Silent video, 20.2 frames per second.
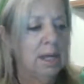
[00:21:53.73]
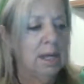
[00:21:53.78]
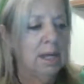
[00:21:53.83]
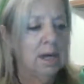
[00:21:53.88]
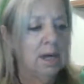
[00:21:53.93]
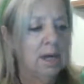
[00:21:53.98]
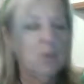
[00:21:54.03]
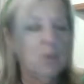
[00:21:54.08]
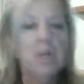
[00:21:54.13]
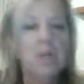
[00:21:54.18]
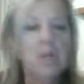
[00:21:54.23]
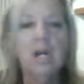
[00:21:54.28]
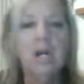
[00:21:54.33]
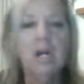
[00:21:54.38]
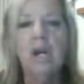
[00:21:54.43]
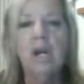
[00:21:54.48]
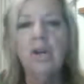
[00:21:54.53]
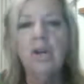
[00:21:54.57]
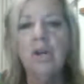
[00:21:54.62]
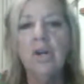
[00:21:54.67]
I want you to
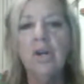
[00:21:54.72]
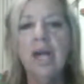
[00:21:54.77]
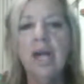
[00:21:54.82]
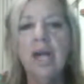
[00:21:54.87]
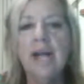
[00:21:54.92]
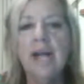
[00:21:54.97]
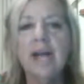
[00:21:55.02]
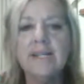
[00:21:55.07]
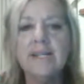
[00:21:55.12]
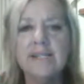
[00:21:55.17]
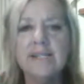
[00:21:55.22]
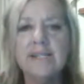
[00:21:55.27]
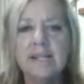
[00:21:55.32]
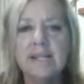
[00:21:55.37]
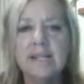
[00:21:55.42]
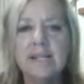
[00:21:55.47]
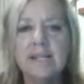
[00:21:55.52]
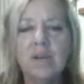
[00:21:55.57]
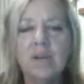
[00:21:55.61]
learn how to sense.